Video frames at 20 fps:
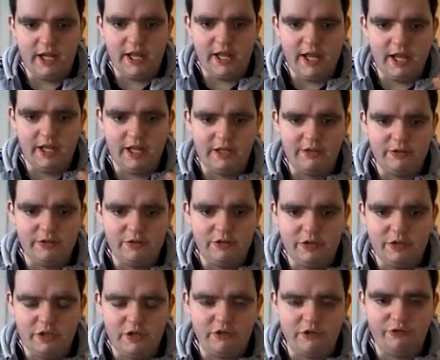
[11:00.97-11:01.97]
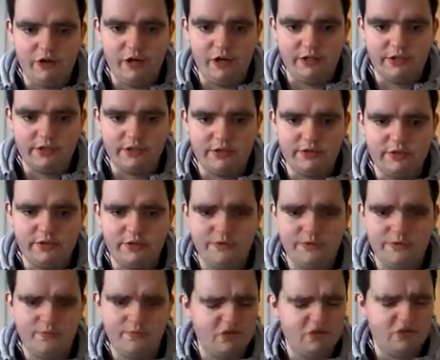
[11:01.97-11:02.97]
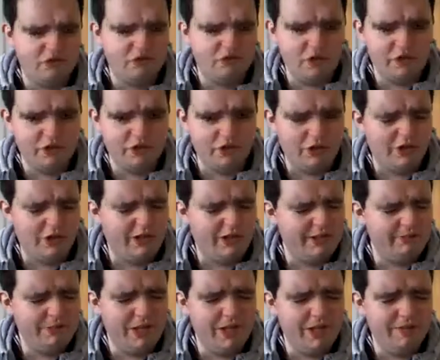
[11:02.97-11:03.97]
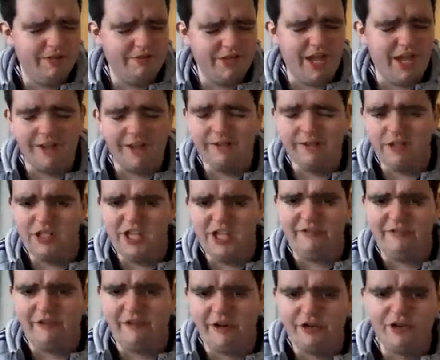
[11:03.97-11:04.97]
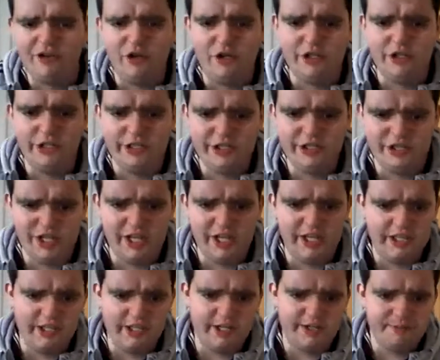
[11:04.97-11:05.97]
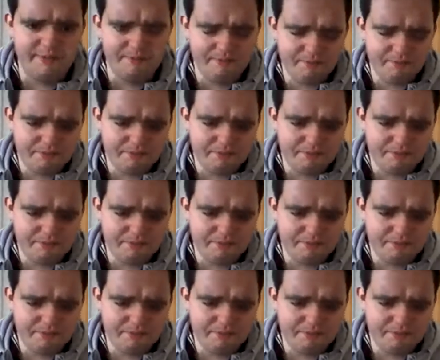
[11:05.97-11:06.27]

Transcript: and the Rockshore, I believe. Yeah, Rockshore cider.